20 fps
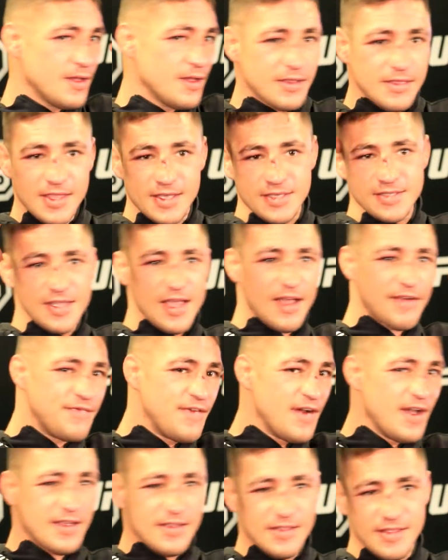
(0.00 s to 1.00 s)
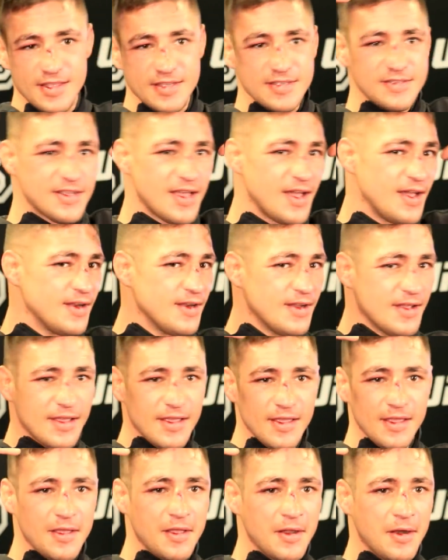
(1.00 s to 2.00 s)
this side fighting this side,
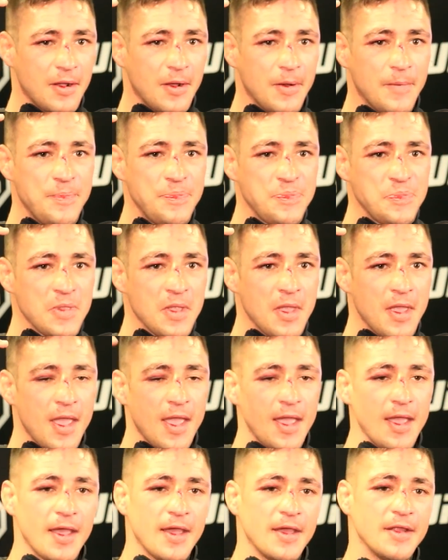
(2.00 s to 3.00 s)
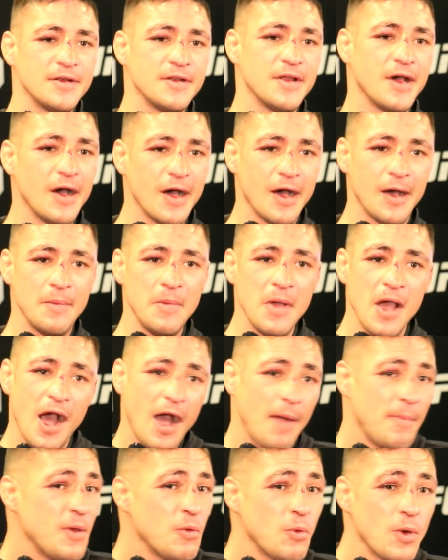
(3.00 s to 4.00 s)
you know. And
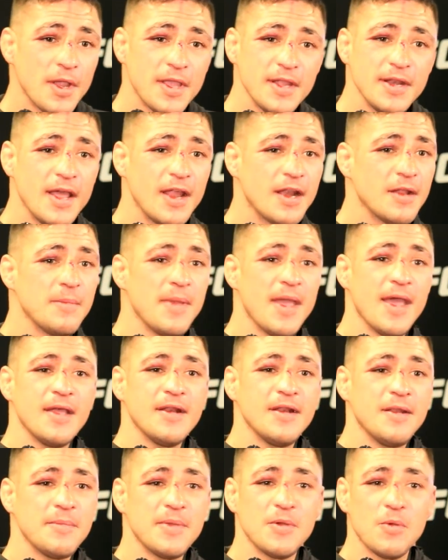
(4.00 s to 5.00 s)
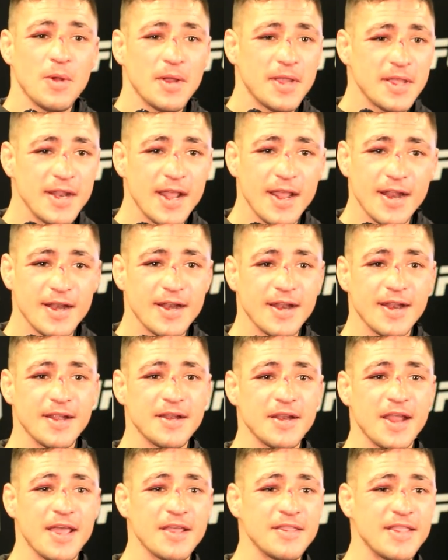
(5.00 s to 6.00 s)
I've been working at it, man. I've been working at
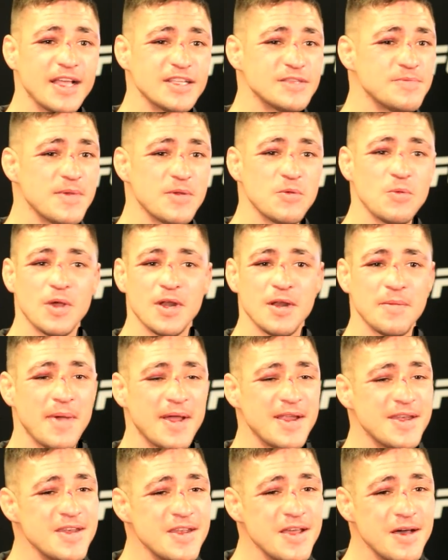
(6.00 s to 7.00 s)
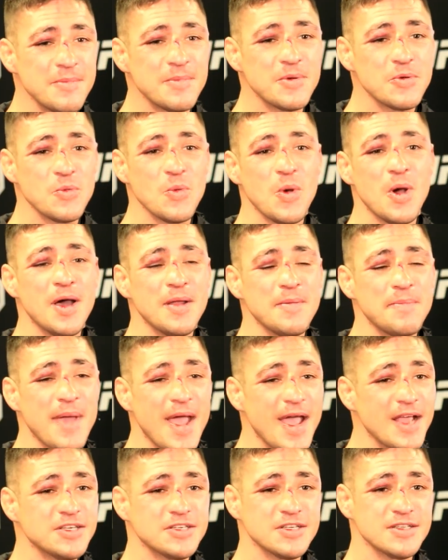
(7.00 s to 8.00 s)
it, and that's been one of my number one
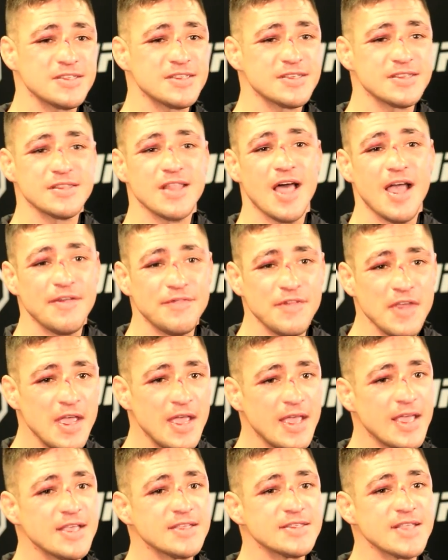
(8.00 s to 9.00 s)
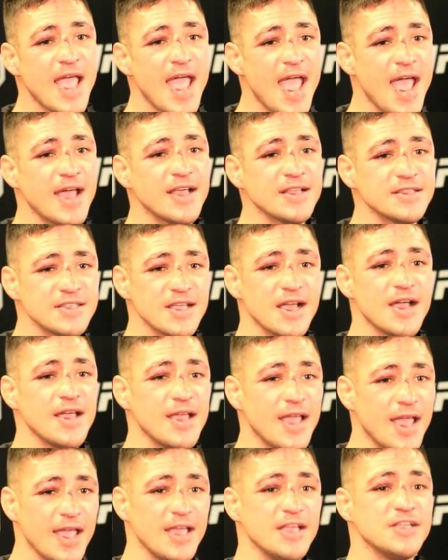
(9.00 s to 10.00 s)
passions in life, is
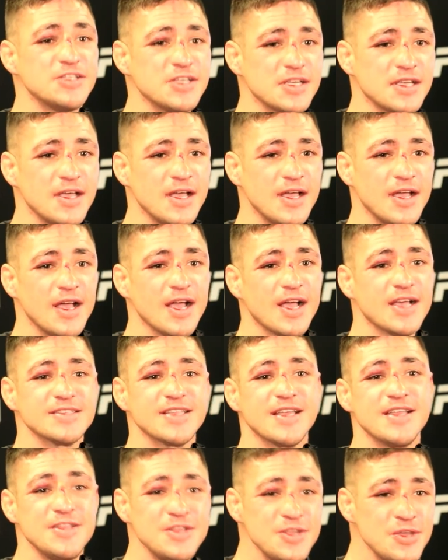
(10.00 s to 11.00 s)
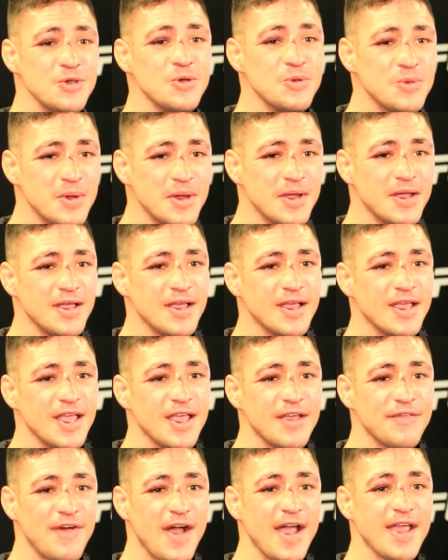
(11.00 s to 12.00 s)
anti-aging. Because I knew
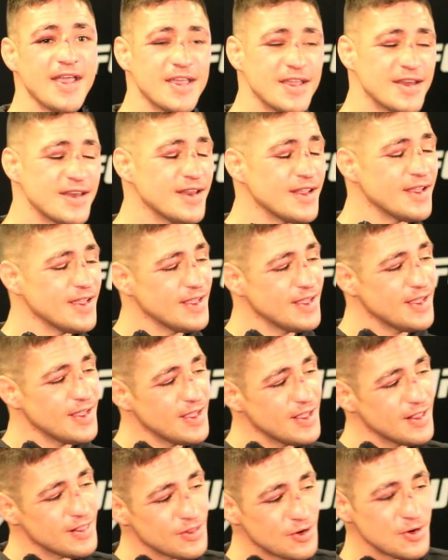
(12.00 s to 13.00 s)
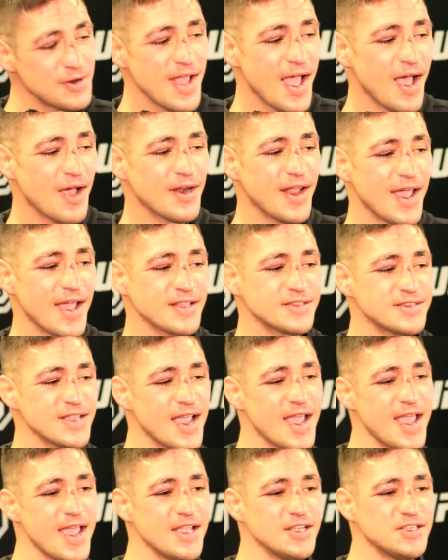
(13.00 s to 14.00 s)
if I could learn how to
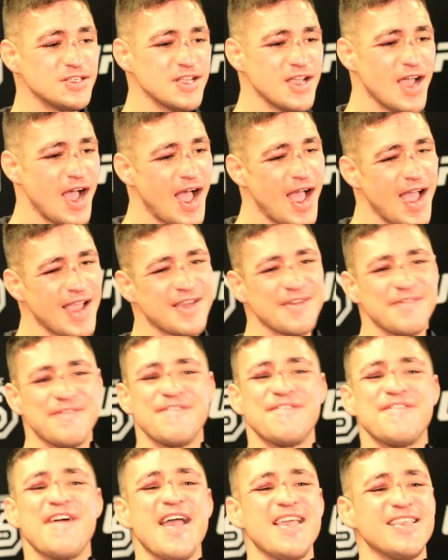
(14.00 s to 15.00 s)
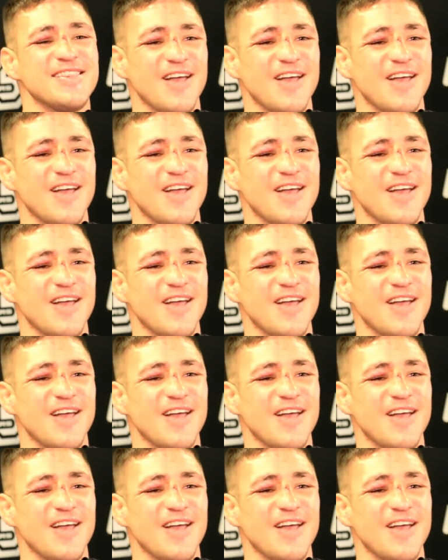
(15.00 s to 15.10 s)
anti-age, I could fight